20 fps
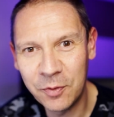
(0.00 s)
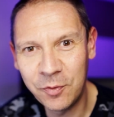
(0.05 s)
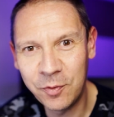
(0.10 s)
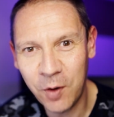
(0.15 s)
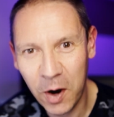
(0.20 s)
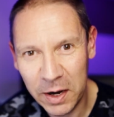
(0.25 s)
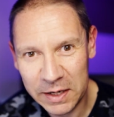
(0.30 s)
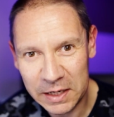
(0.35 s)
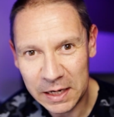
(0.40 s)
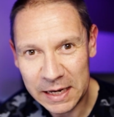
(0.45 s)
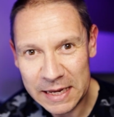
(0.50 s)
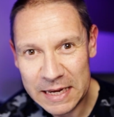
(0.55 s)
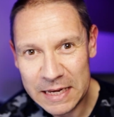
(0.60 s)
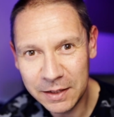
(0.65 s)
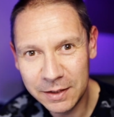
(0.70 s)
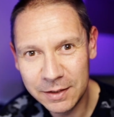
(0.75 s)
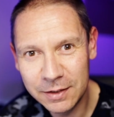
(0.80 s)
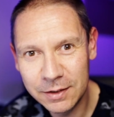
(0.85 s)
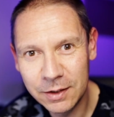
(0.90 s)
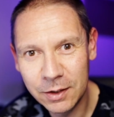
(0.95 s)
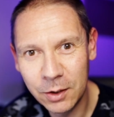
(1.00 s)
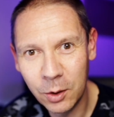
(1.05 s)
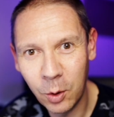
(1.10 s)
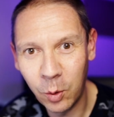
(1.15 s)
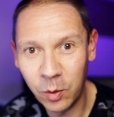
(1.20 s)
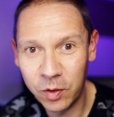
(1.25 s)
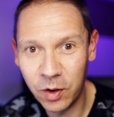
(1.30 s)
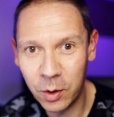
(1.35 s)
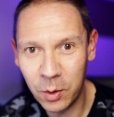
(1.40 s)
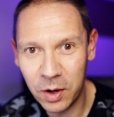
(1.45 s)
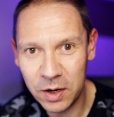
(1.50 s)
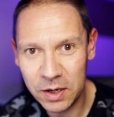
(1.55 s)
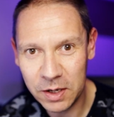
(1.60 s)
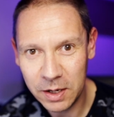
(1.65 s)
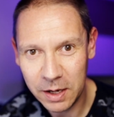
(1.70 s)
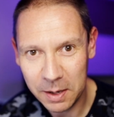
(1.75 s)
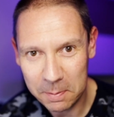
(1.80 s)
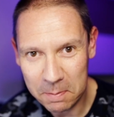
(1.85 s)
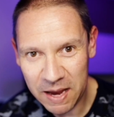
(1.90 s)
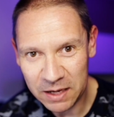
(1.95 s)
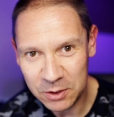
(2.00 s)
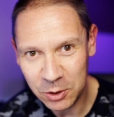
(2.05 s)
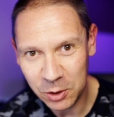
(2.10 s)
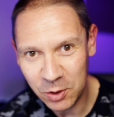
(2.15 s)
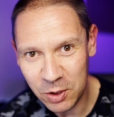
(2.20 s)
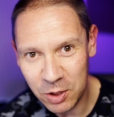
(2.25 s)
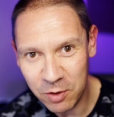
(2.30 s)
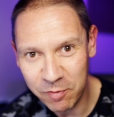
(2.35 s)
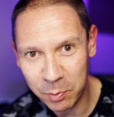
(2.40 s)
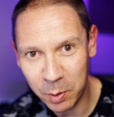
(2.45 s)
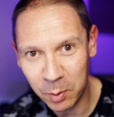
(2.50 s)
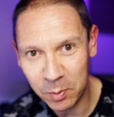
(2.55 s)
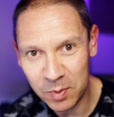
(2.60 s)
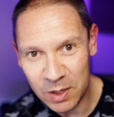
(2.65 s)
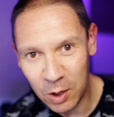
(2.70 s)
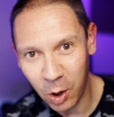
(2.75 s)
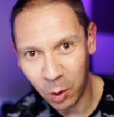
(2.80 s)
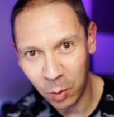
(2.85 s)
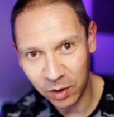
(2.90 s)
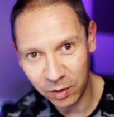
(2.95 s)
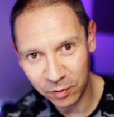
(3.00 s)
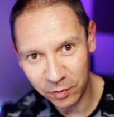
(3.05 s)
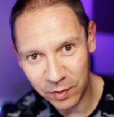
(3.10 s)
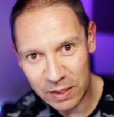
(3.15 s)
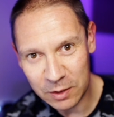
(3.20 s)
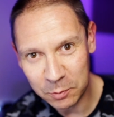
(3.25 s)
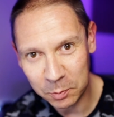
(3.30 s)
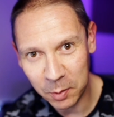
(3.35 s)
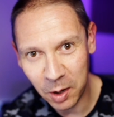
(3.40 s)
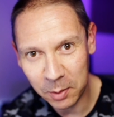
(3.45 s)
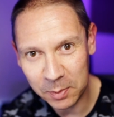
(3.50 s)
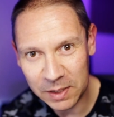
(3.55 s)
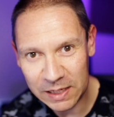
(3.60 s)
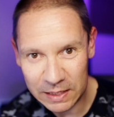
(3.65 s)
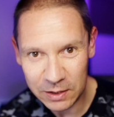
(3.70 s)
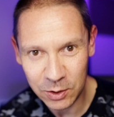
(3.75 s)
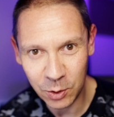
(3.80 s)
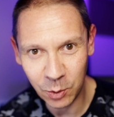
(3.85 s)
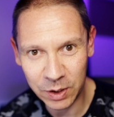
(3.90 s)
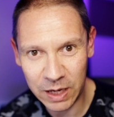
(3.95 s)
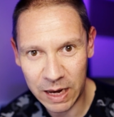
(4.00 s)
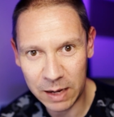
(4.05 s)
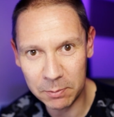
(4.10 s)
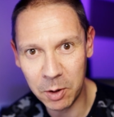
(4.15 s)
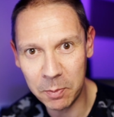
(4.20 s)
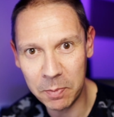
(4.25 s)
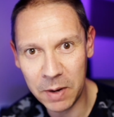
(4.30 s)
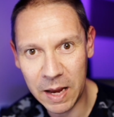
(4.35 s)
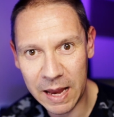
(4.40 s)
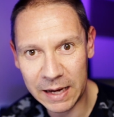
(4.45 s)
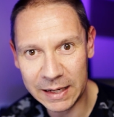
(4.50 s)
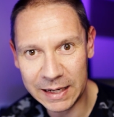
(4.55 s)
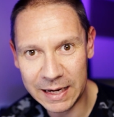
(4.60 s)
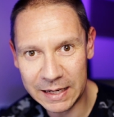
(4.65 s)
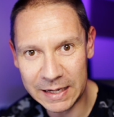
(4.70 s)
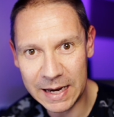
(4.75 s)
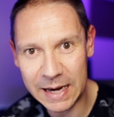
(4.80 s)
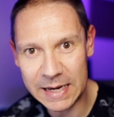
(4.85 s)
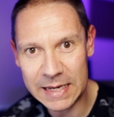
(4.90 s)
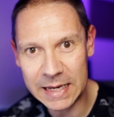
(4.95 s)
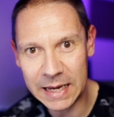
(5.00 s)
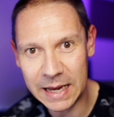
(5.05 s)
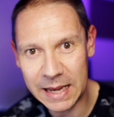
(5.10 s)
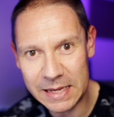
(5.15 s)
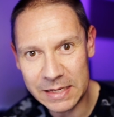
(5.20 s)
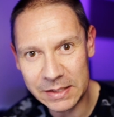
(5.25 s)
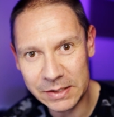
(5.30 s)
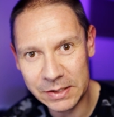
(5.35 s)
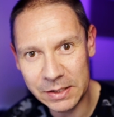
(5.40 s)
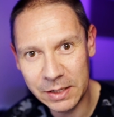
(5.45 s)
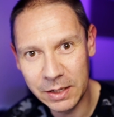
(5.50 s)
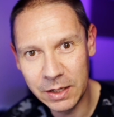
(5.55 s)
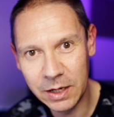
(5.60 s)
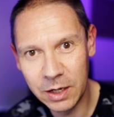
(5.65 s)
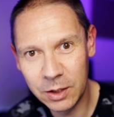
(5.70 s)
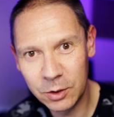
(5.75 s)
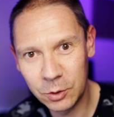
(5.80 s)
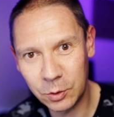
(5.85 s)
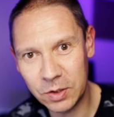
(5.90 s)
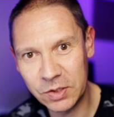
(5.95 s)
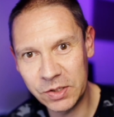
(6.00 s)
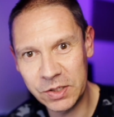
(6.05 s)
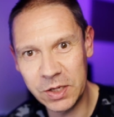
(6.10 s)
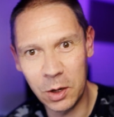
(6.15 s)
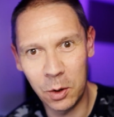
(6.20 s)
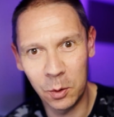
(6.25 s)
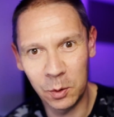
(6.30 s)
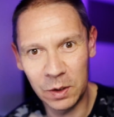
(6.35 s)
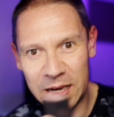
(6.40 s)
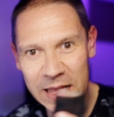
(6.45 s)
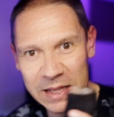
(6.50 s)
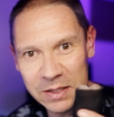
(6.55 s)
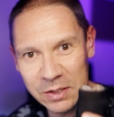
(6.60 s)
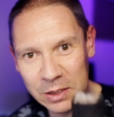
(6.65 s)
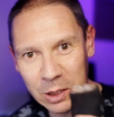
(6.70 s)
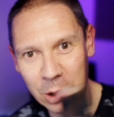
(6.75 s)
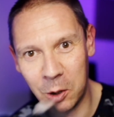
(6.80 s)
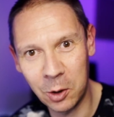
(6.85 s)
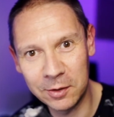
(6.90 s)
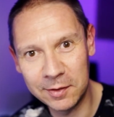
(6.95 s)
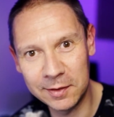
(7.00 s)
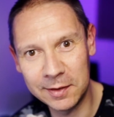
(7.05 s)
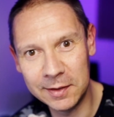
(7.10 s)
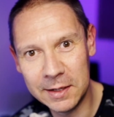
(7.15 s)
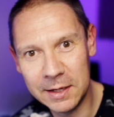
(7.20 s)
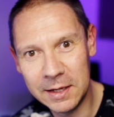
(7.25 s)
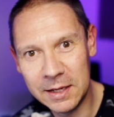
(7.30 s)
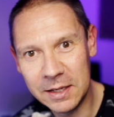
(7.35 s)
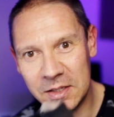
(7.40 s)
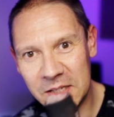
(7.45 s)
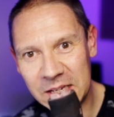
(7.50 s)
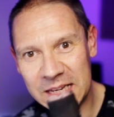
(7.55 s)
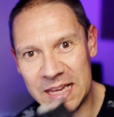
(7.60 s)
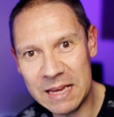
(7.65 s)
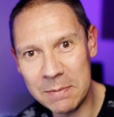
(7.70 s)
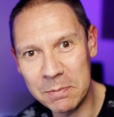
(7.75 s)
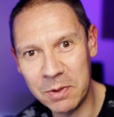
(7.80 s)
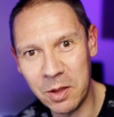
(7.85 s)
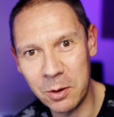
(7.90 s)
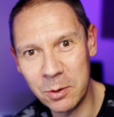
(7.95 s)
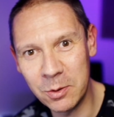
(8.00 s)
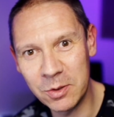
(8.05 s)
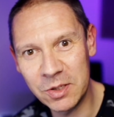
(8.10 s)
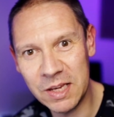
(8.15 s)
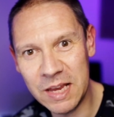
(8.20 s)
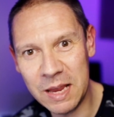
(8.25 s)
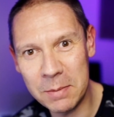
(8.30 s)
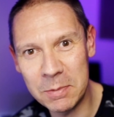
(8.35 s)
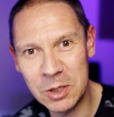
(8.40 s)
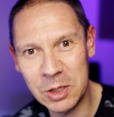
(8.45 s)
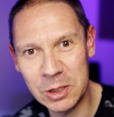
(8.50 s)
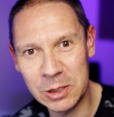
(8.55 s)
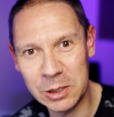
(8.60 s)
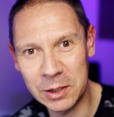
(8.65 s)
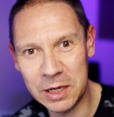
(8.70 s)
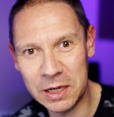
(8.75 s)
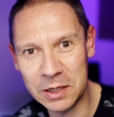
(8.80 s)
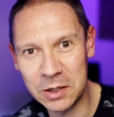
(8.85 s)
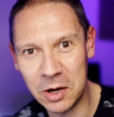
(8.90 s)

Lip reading: finally, although I imagine that you've probably got one of these permanently in your camera bag in any case, trusty old lens cloth to keep those images looking